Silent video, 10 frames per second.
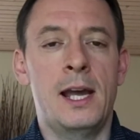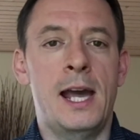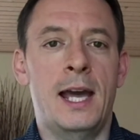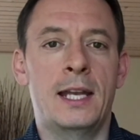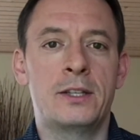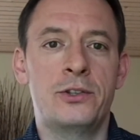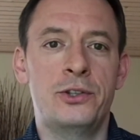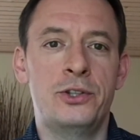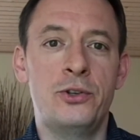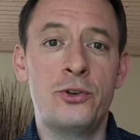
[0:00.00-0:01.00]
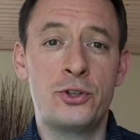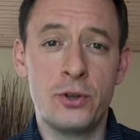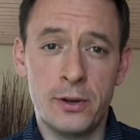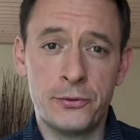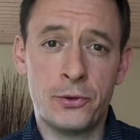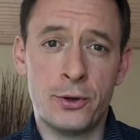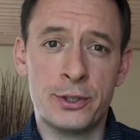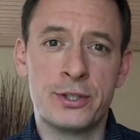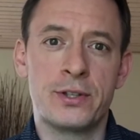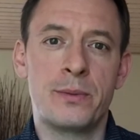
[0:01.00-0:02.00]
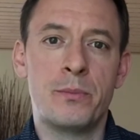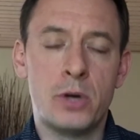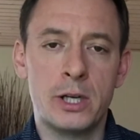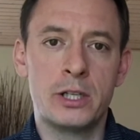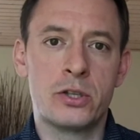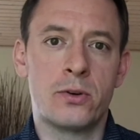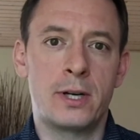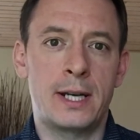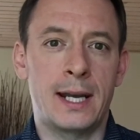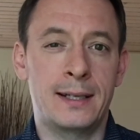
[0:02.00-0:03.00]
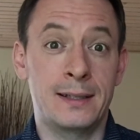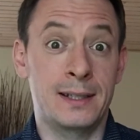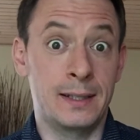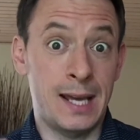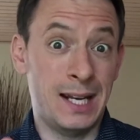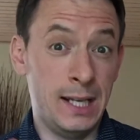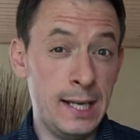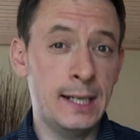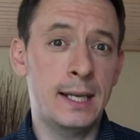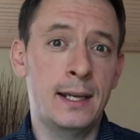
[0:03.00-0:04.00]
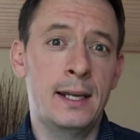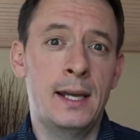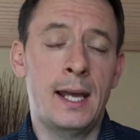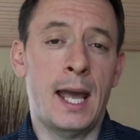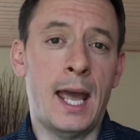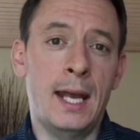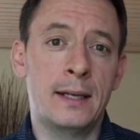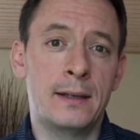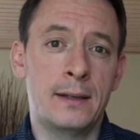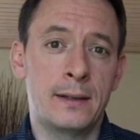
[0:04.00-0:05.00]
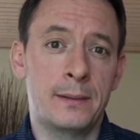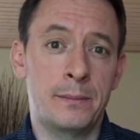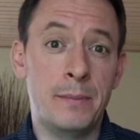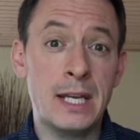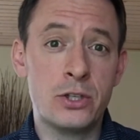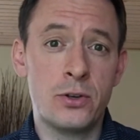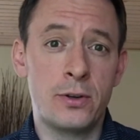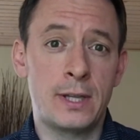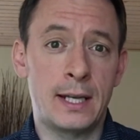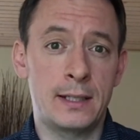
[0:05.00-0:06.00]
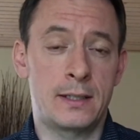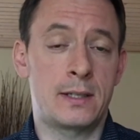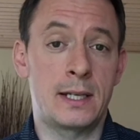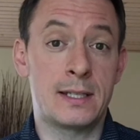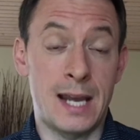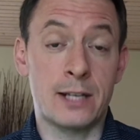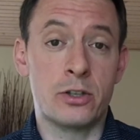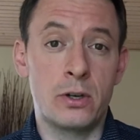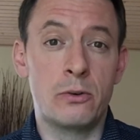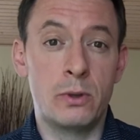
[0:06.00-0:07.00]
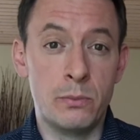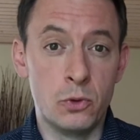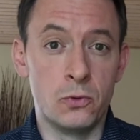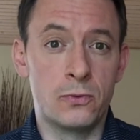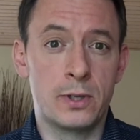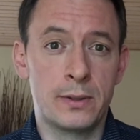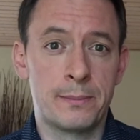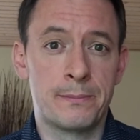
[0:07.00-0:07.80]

and you should of course monitor that link and make sure that it's actually removed.